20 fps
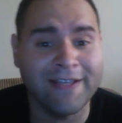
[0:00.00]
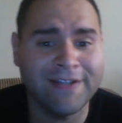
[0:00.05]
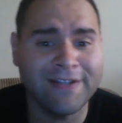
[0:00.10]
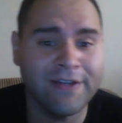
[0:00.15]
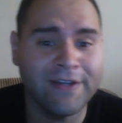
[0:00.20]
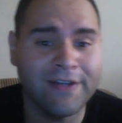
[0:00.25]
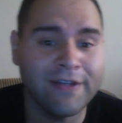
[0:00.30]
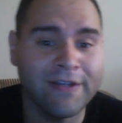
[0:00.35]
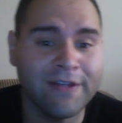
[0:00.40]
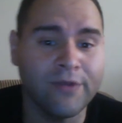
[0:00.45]
he's
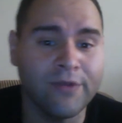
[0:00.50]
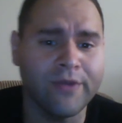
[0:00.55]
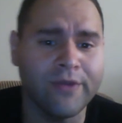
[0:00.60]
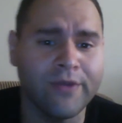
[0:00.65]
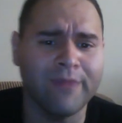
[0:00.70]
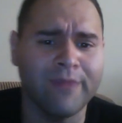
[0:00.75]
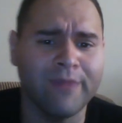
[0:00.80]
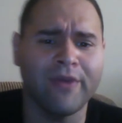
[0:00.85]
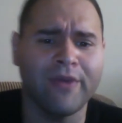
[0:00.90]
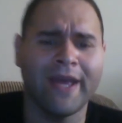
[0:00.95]
going to need to
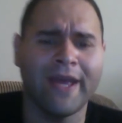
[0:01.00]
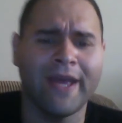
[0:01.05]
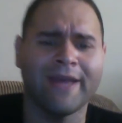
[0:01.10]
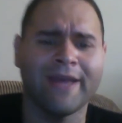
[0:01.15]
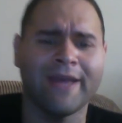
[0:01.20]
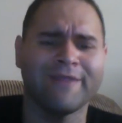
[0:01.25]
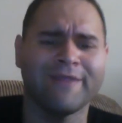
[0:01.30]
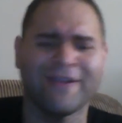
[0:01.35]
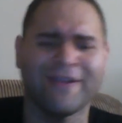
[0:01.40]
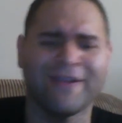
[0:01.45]

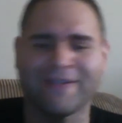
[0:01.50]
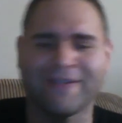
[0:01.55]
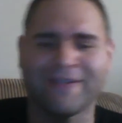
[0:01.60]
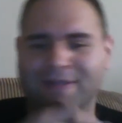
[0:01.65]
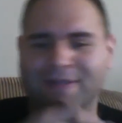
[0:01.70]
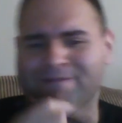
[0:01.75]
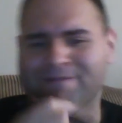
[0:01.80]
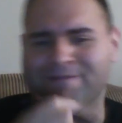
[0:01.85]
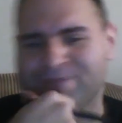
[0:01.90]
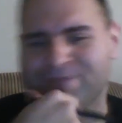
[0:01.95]
rebrand,
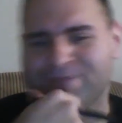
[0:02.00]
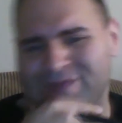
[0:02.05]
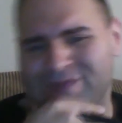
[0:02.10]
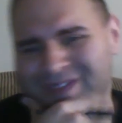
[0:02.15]
because